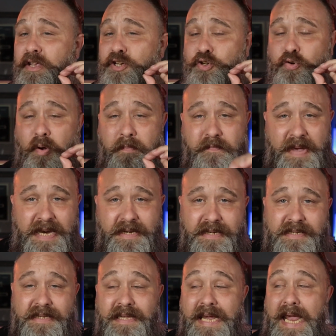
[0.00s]

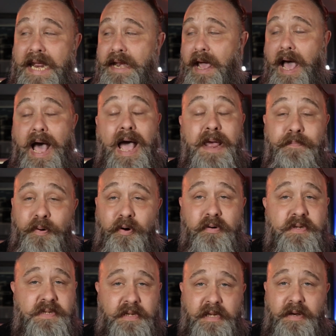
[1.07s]
tremendously, and I
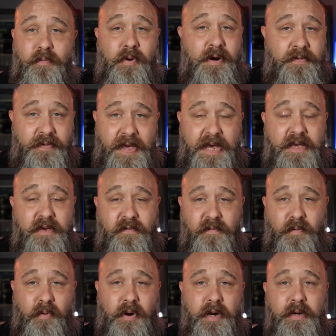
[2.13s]
personally want to thank you
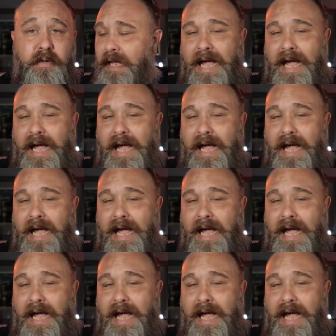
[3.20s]
for it.